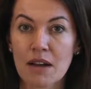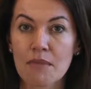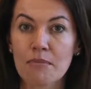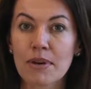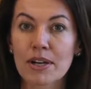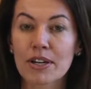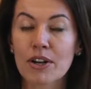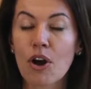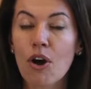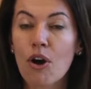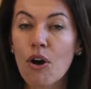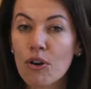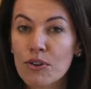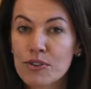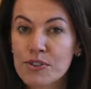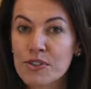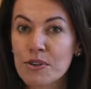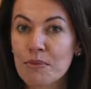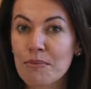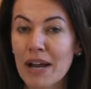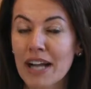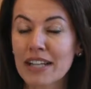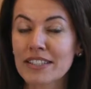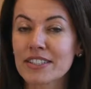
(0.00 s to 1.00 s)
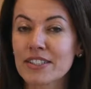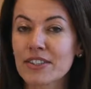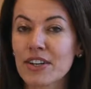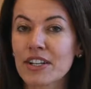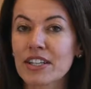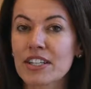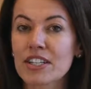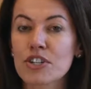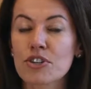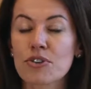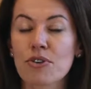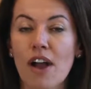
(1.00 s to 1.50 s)
But also bacteria
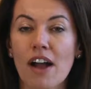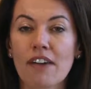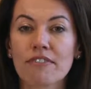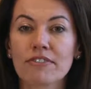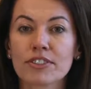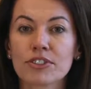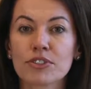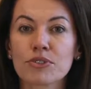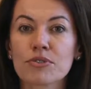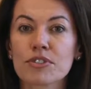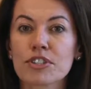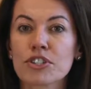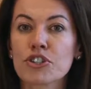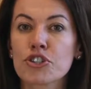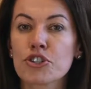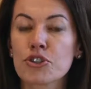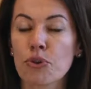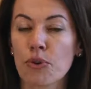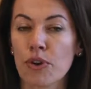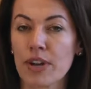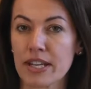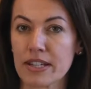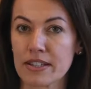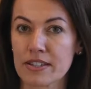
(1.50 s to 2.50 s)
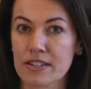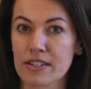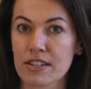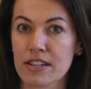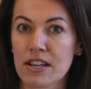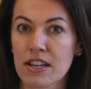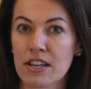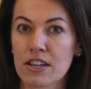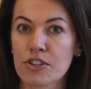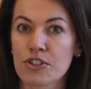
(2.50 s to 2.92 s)
can travel to the joints.